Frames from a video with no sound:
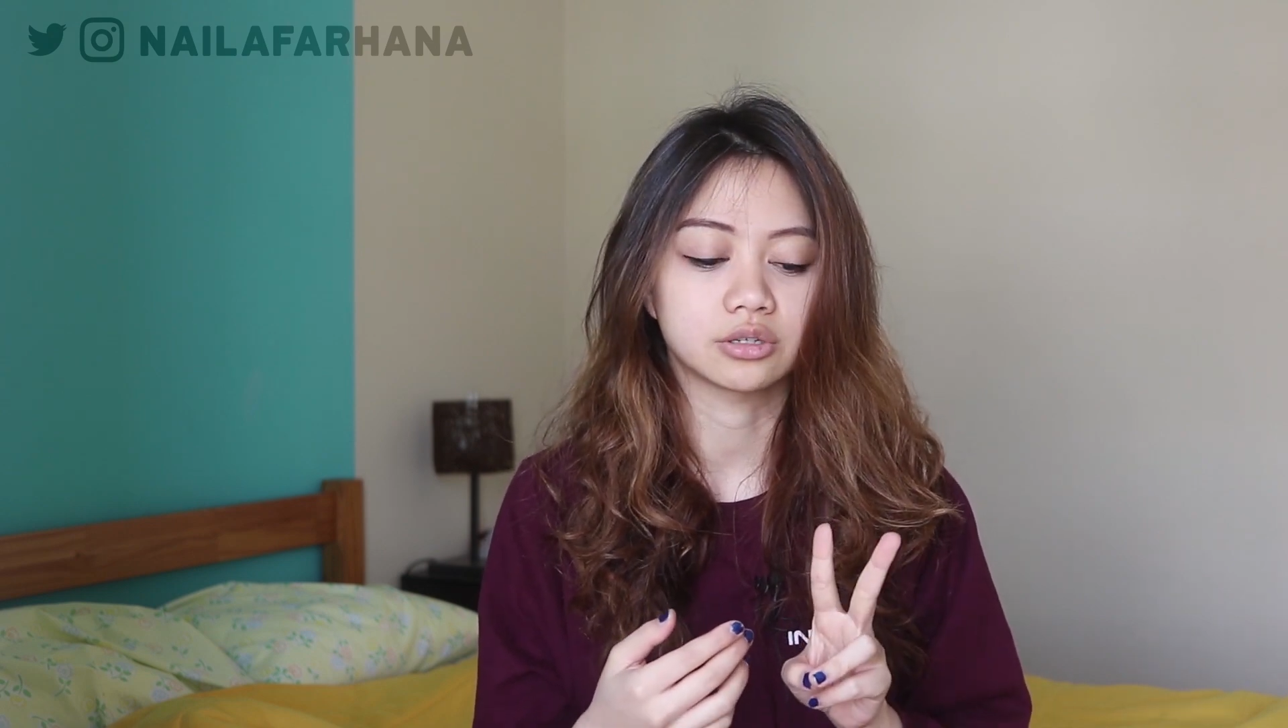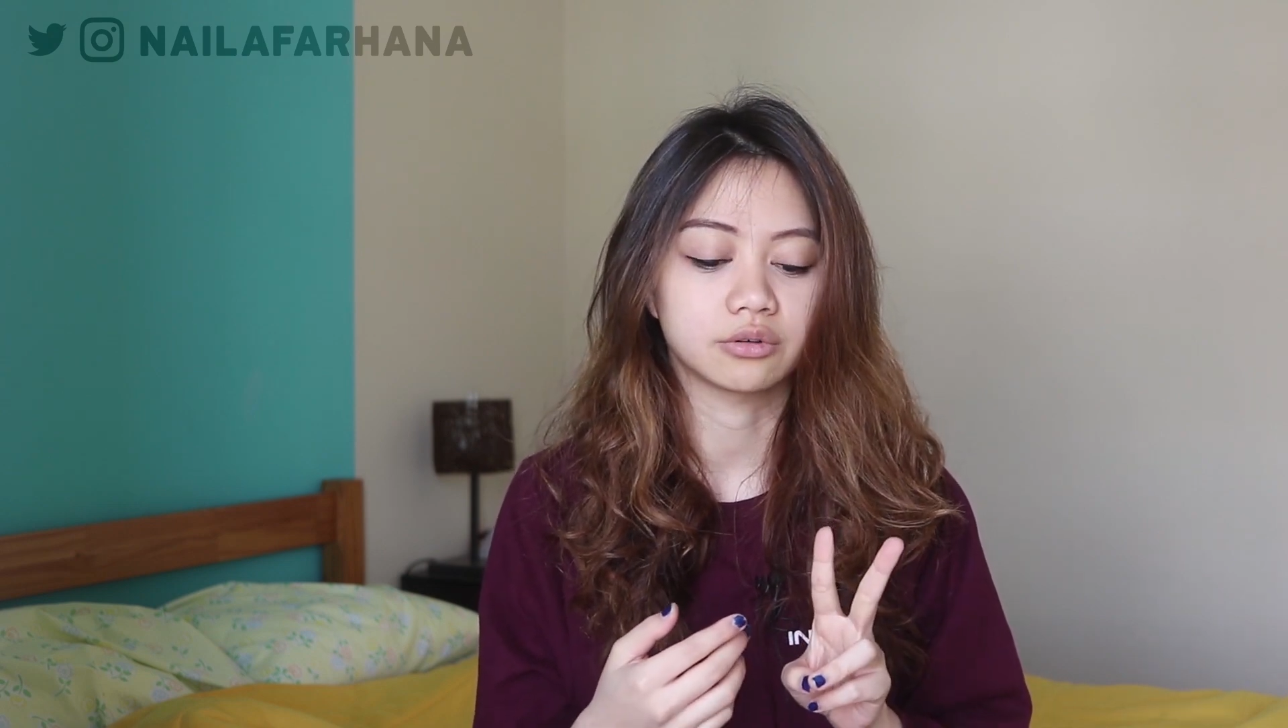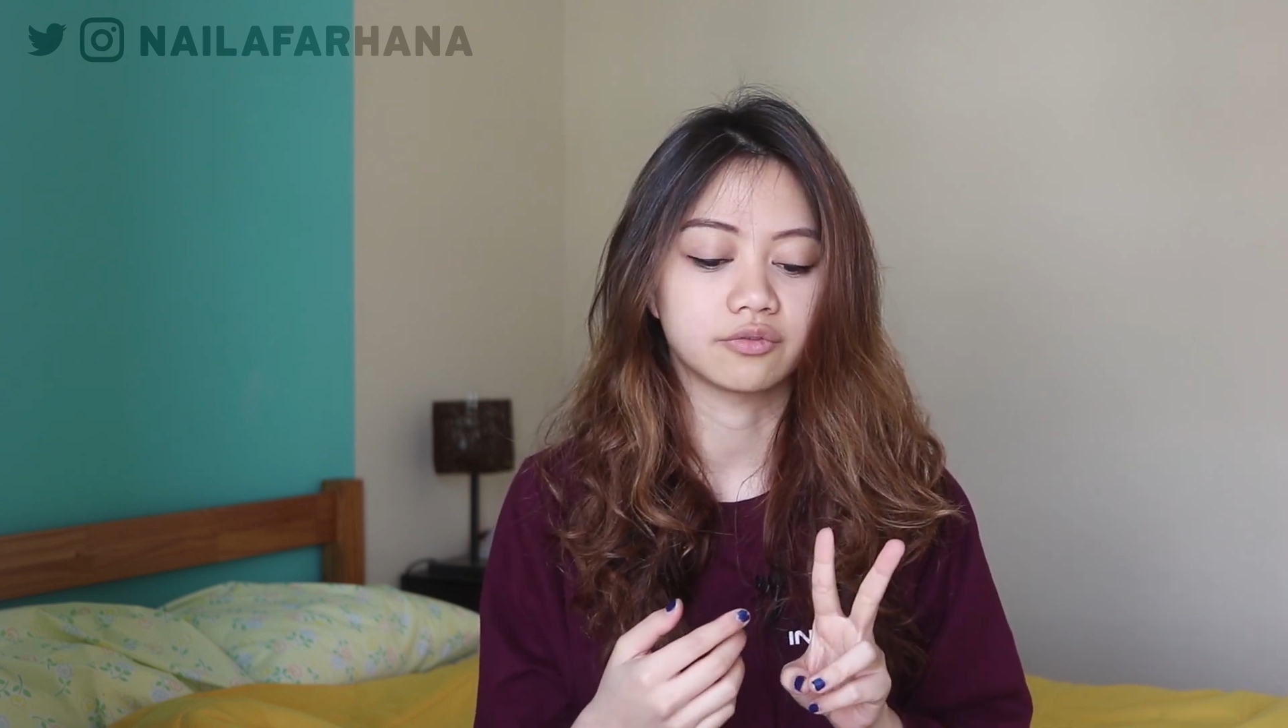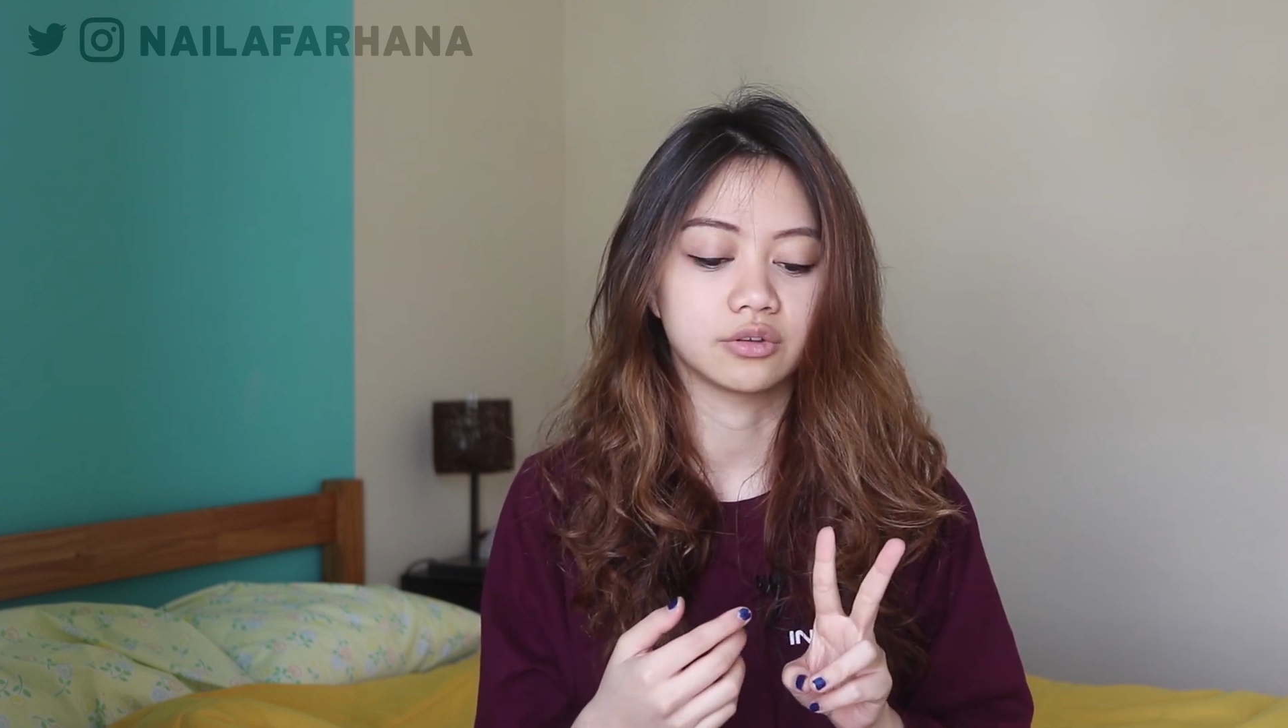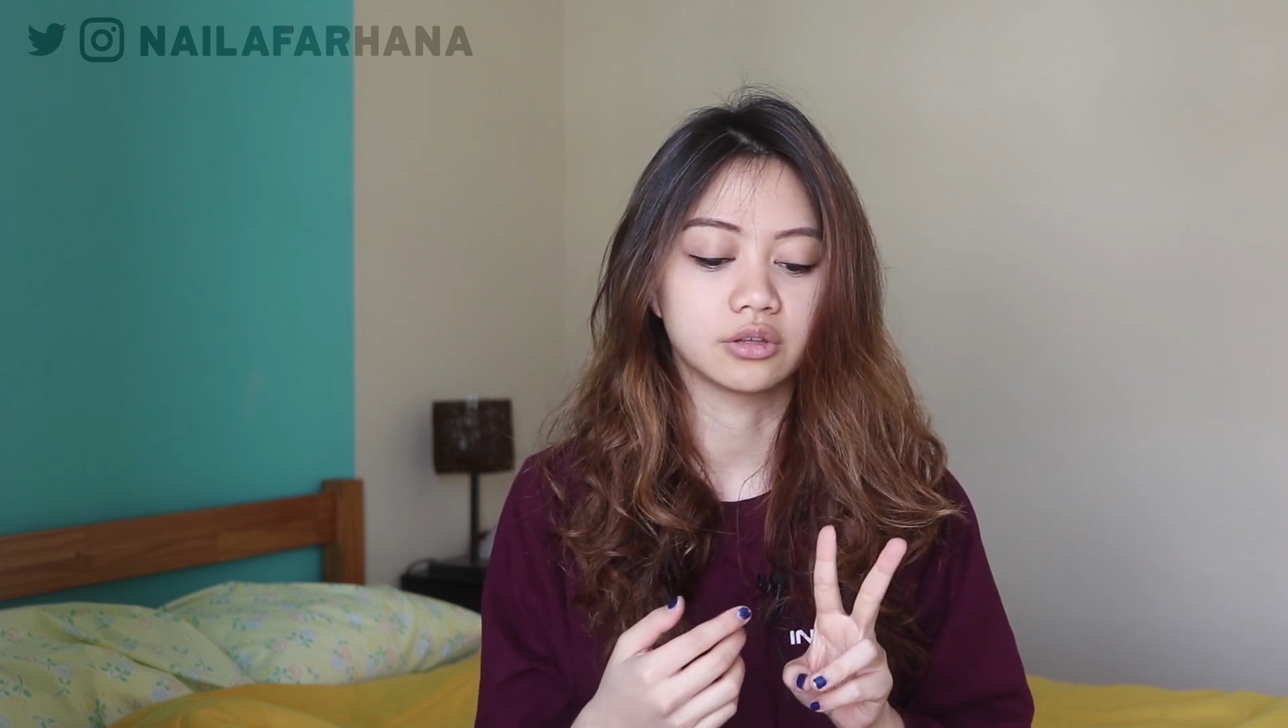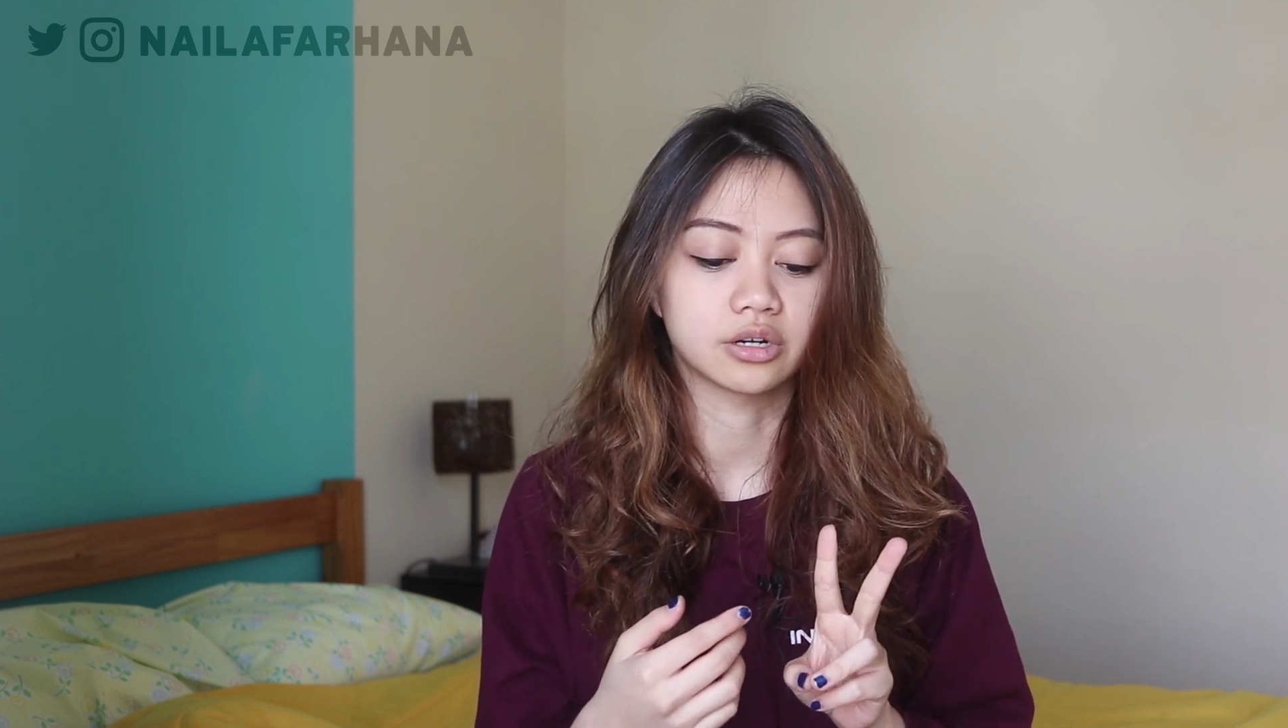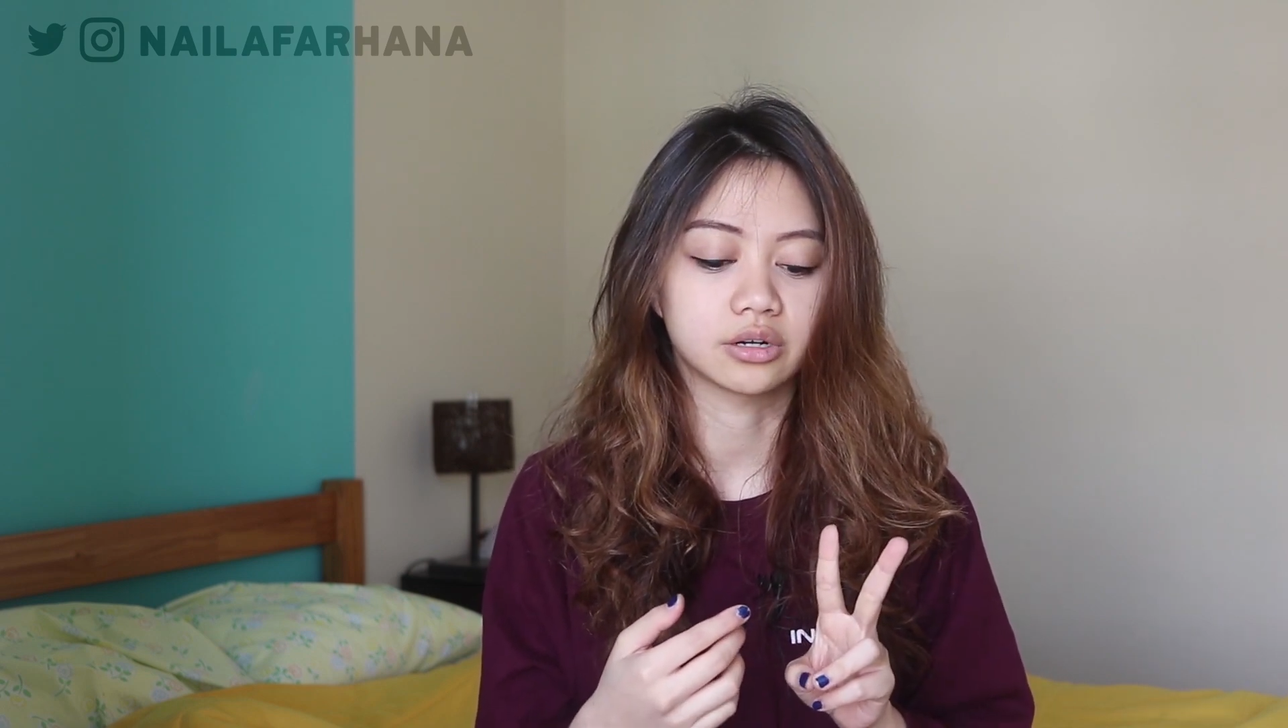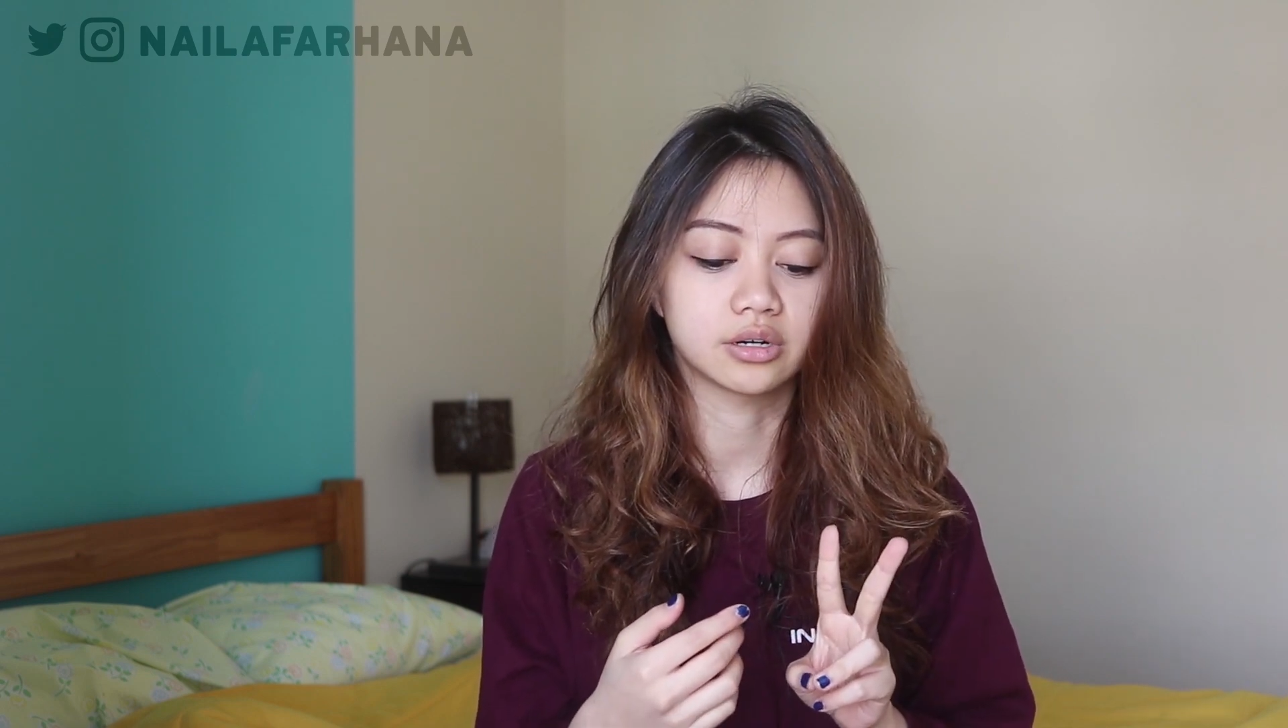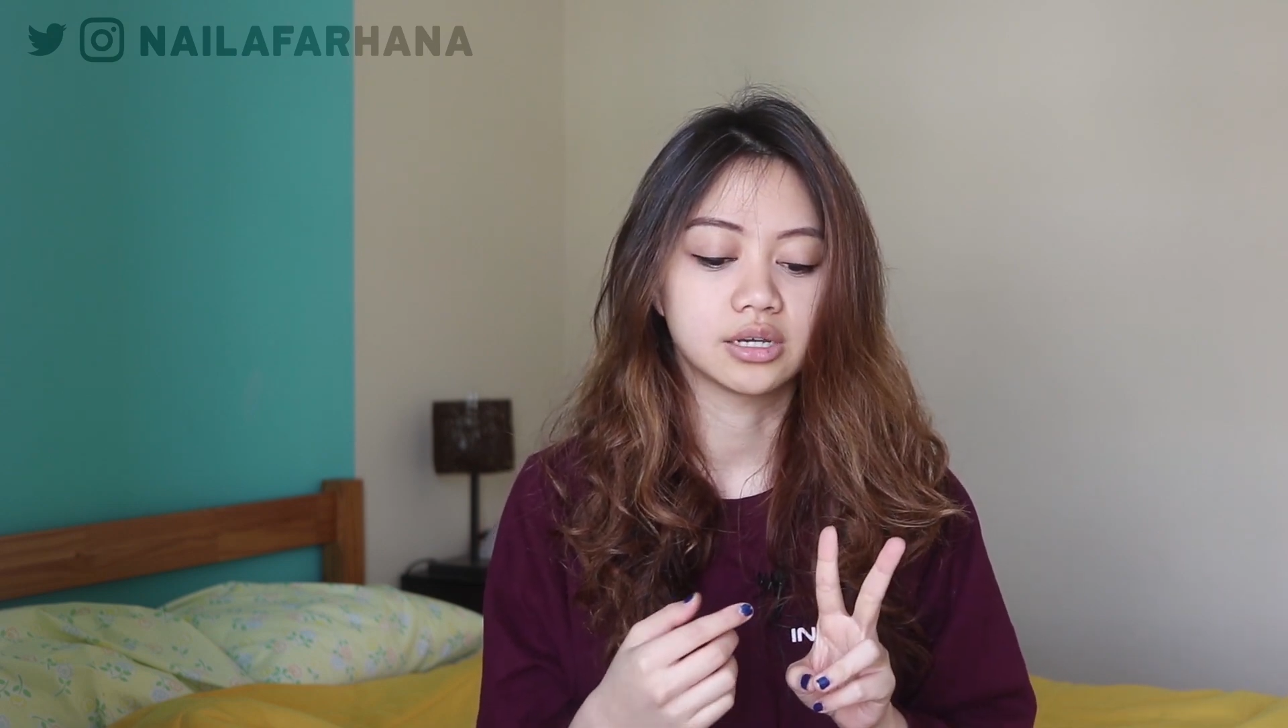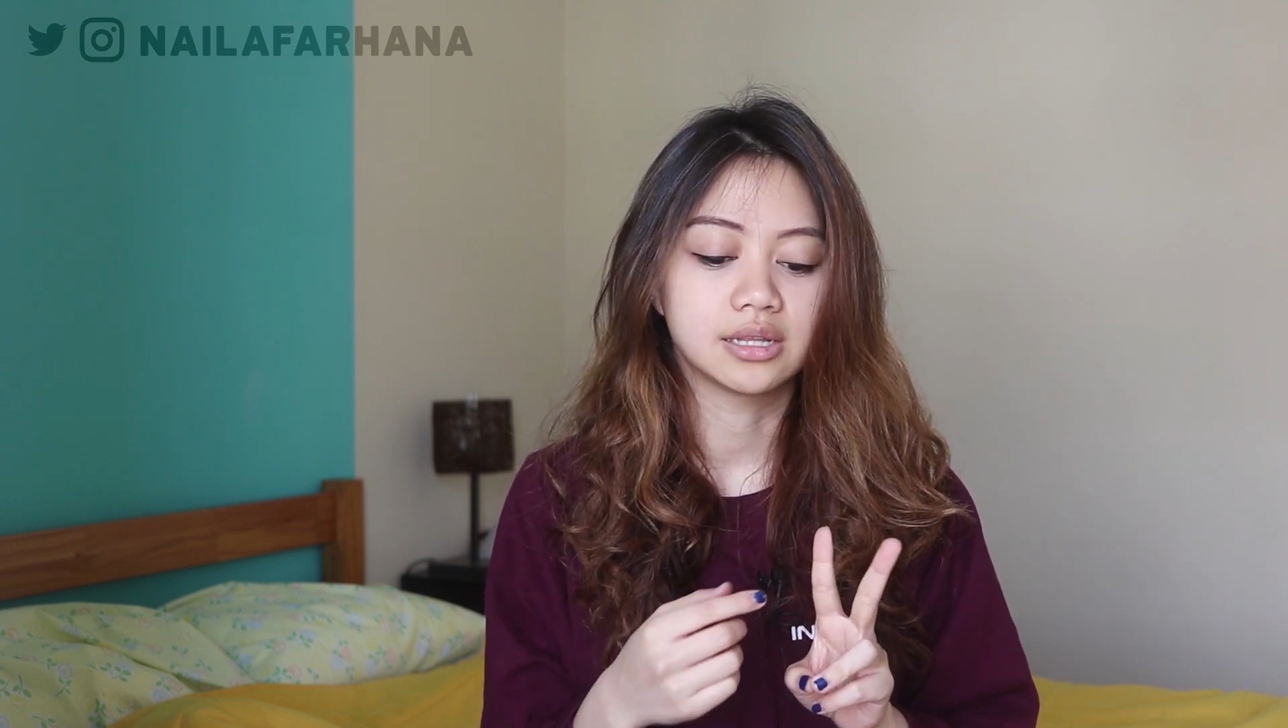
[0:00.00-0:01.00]
So if you
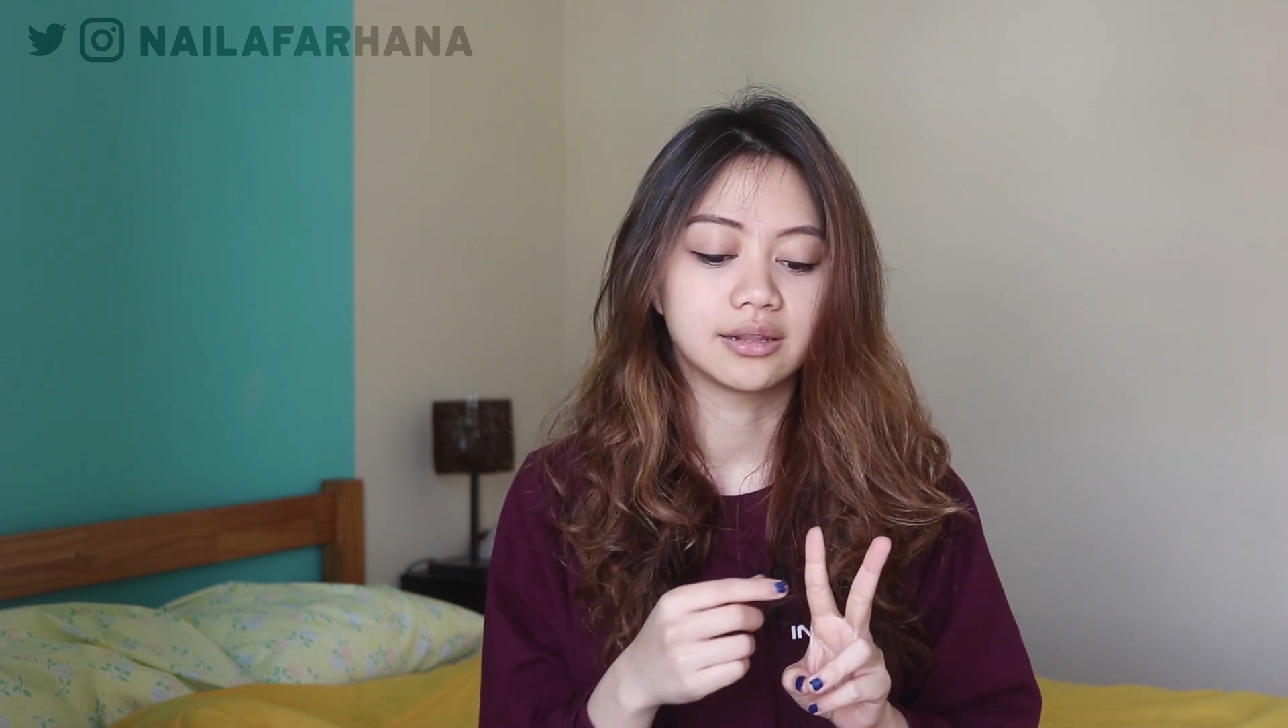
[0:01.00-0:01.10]
learn,